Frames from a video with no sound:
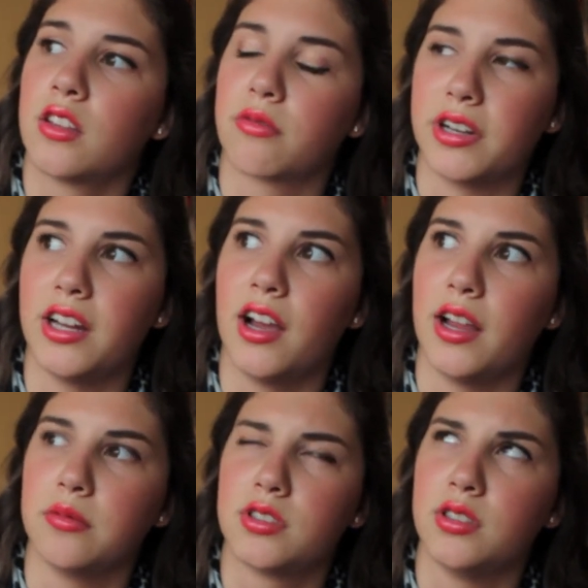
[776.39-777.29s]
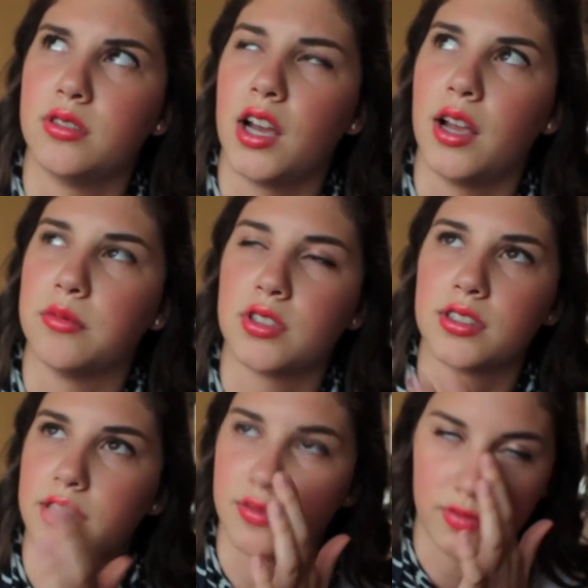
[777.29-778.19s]
three times, two times. So
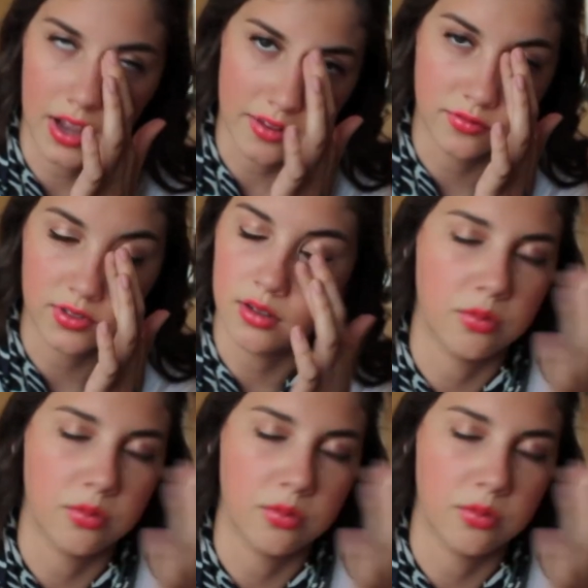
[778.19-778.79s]
it's like five.